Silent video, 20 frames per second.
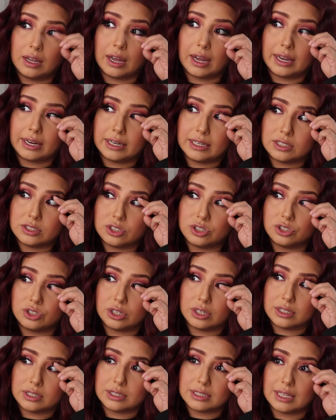I need to
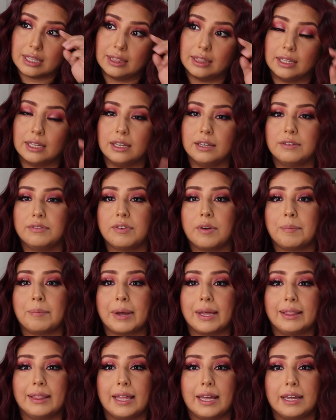just live
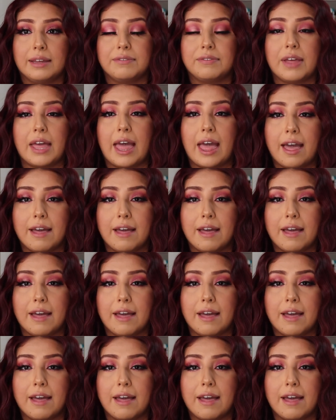my life